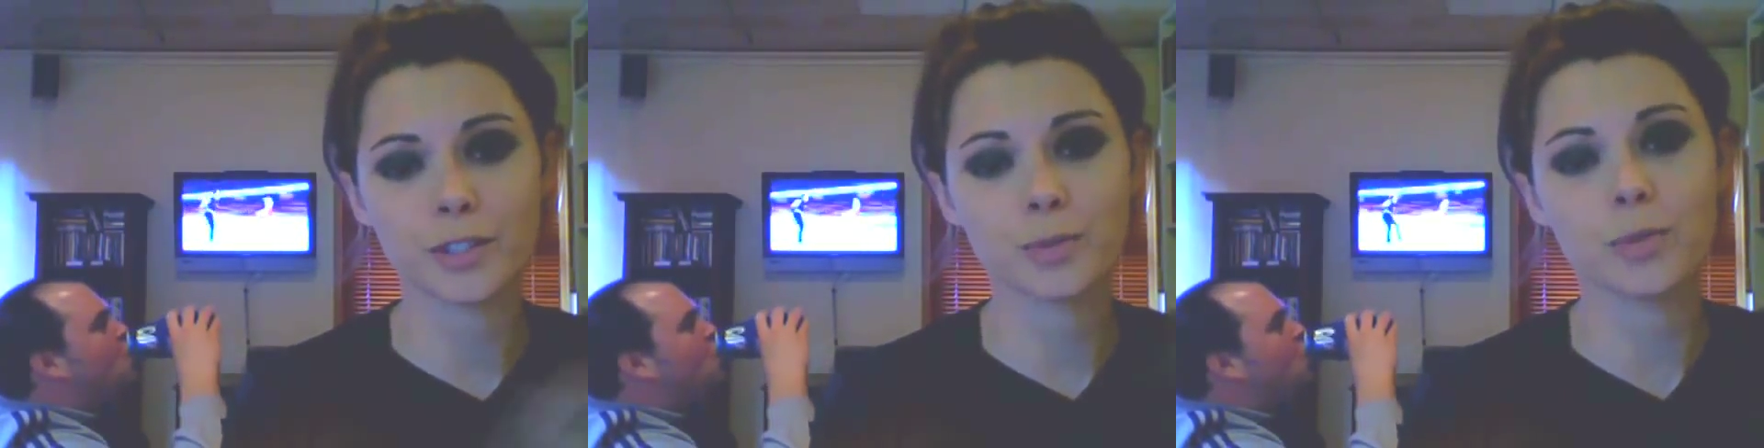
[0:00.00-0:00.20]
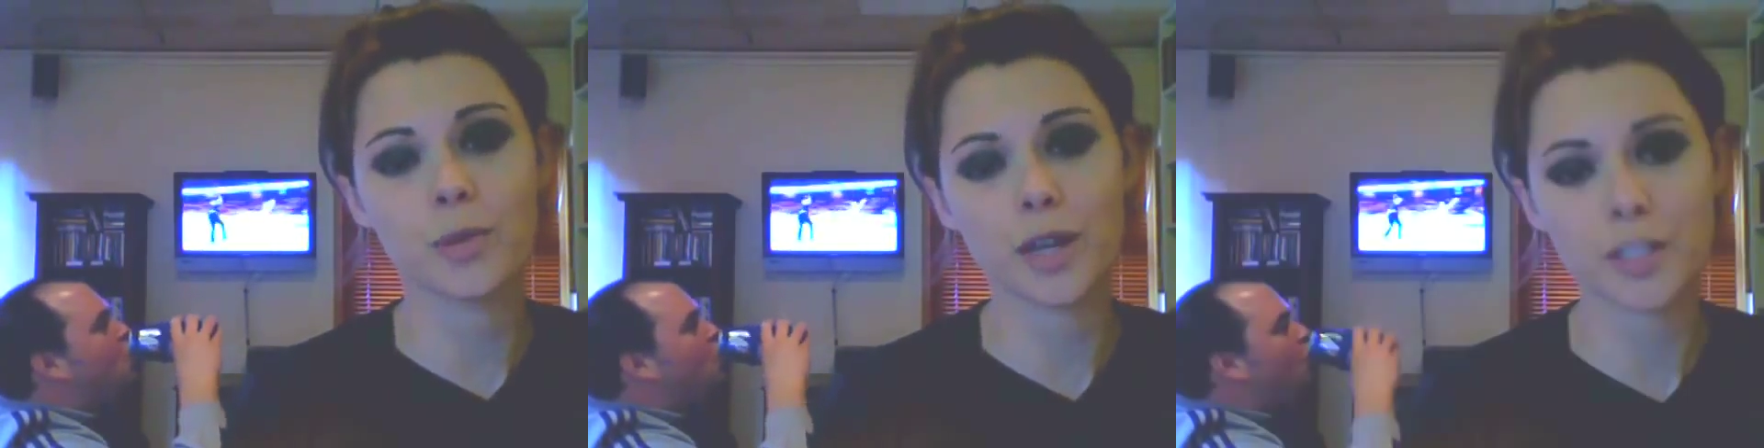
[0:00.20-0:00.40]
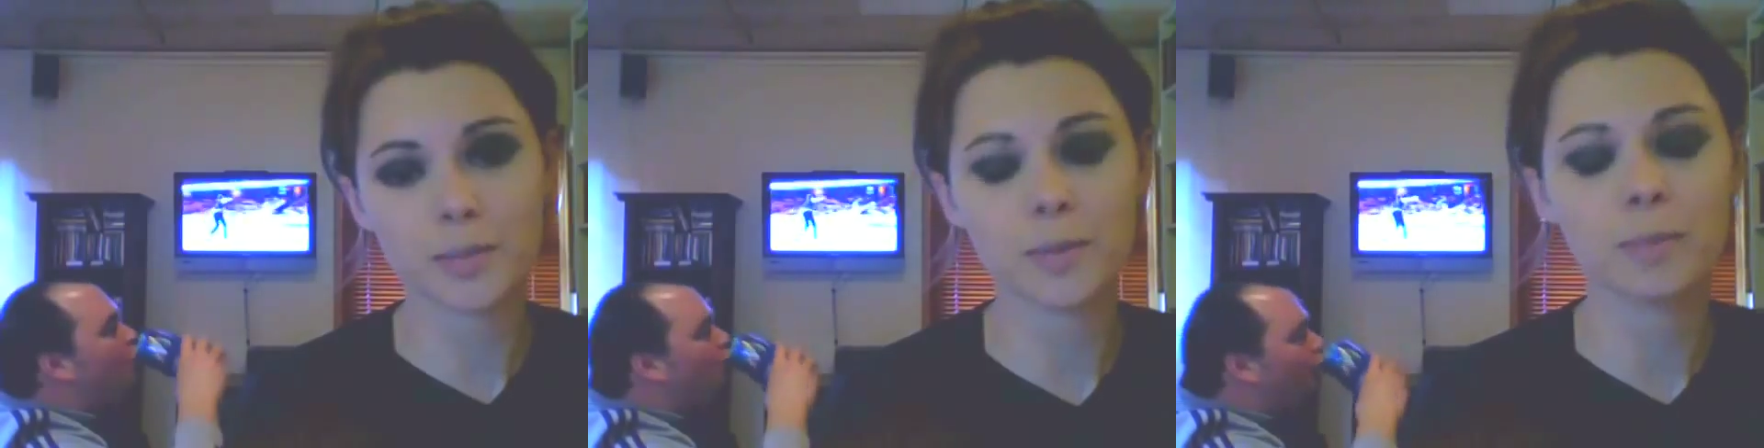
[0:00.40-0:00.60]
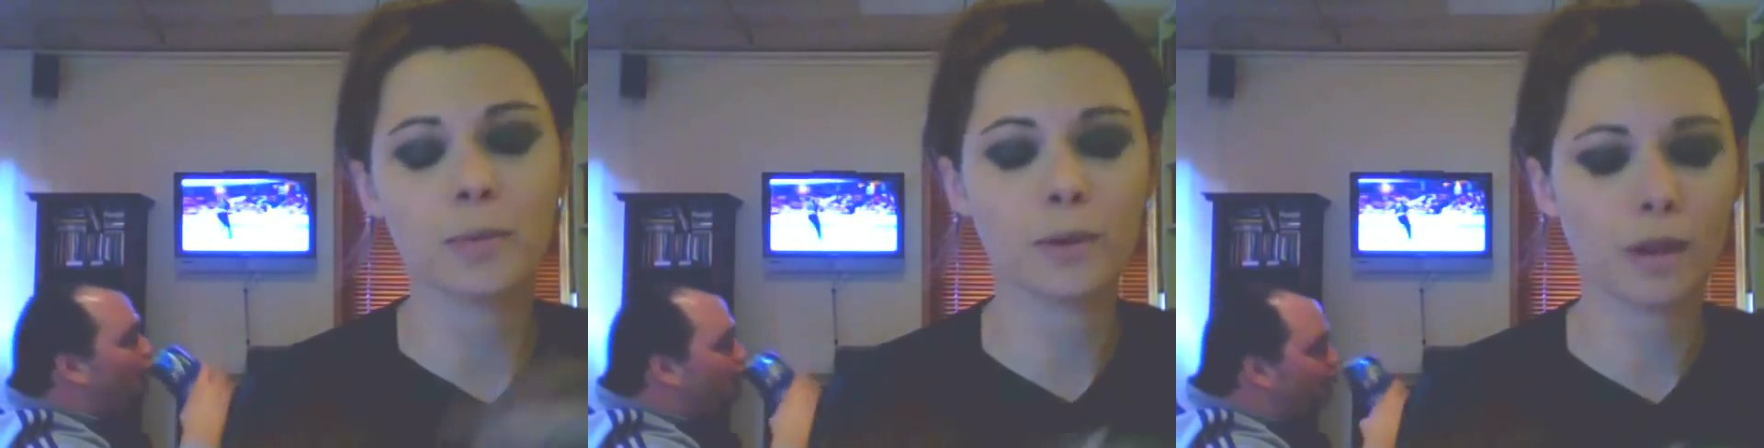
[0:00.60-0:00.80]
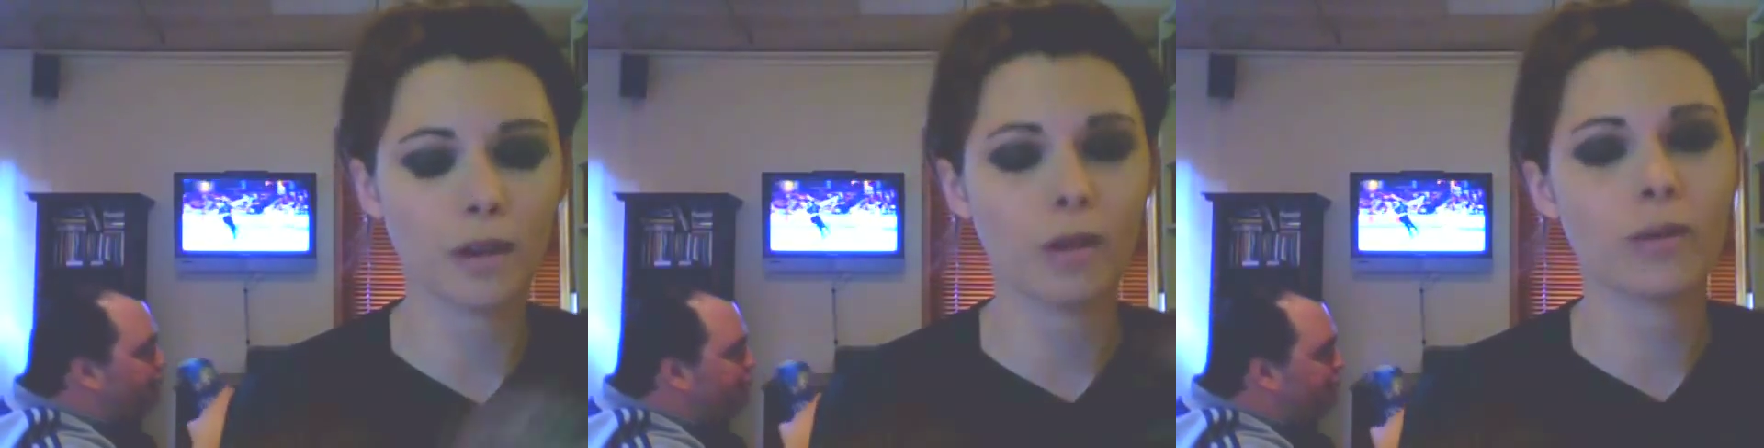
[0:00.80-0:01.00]
We watch people
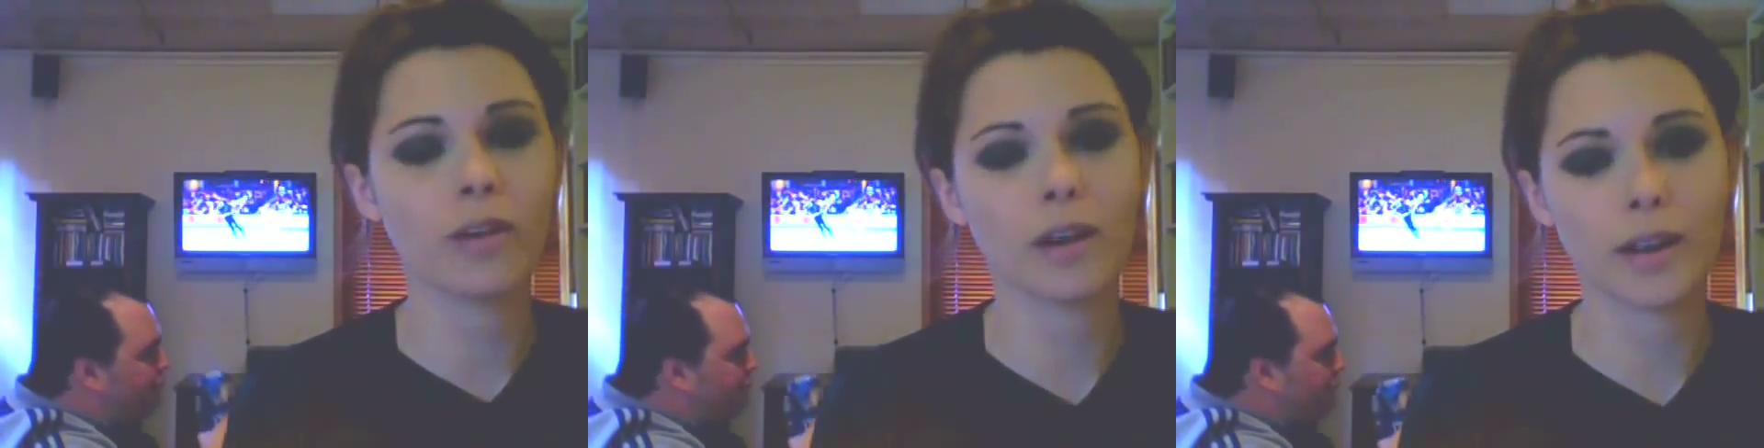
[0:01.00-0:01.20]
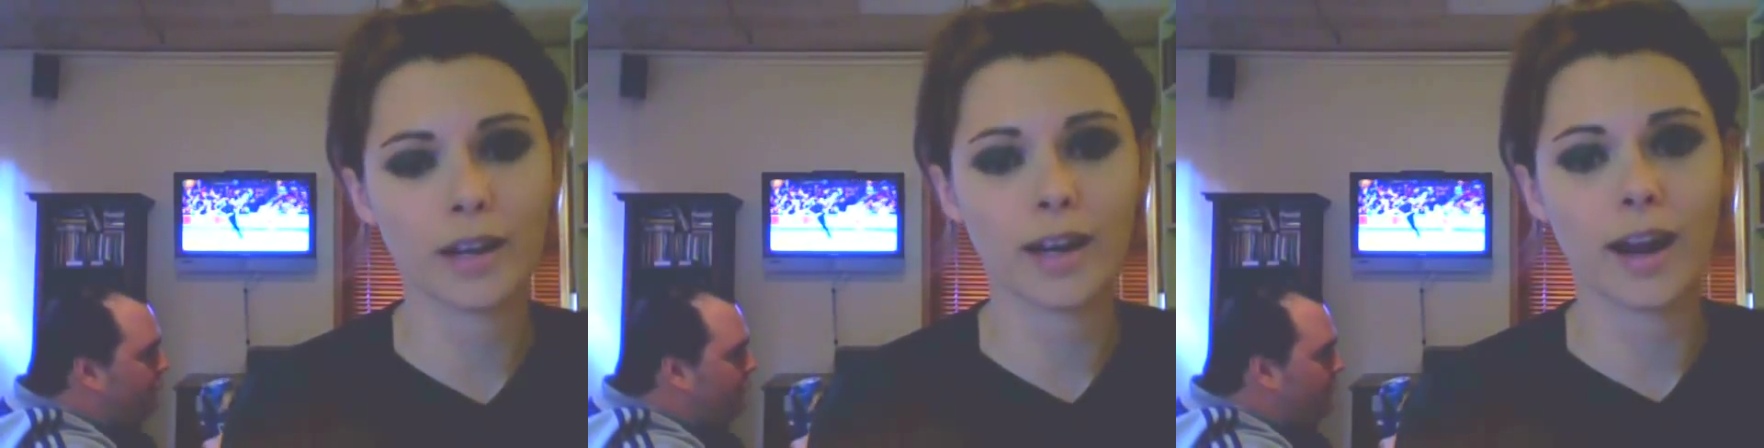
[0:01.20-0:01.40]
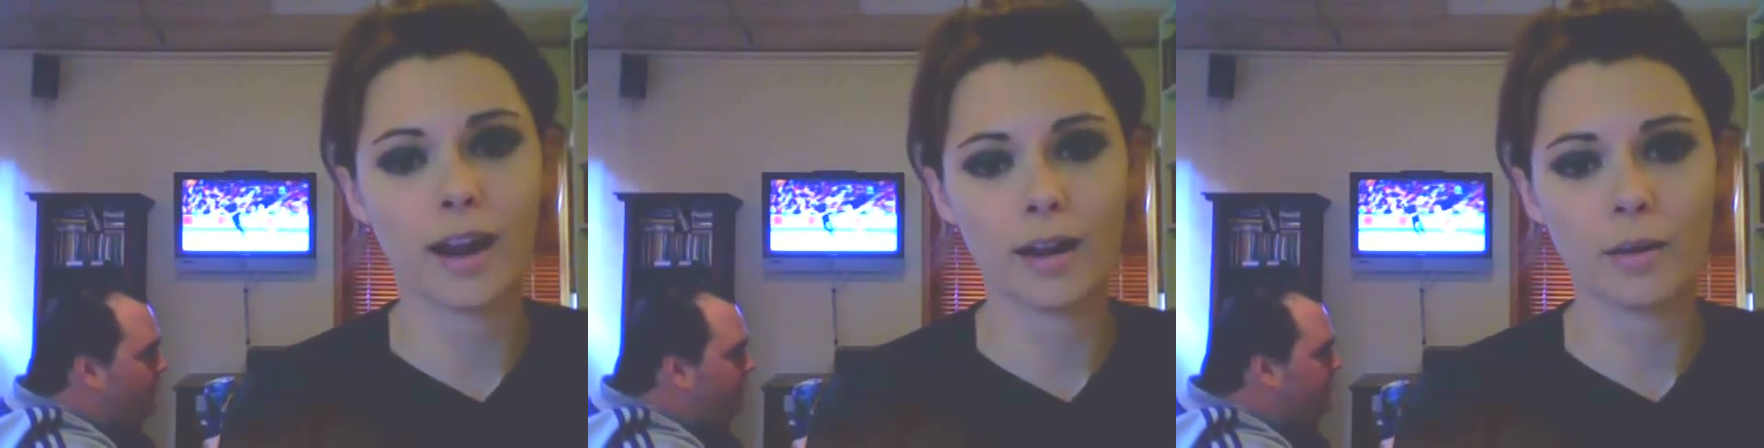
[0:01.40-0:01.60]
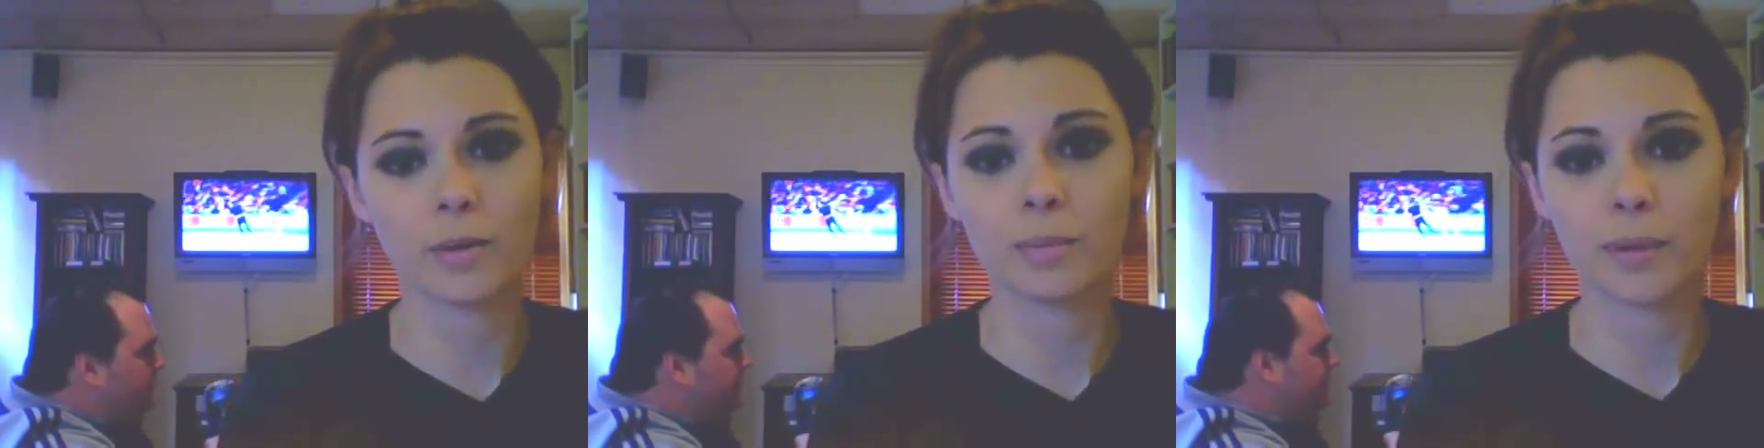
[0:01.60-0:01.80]
go on and on, and we play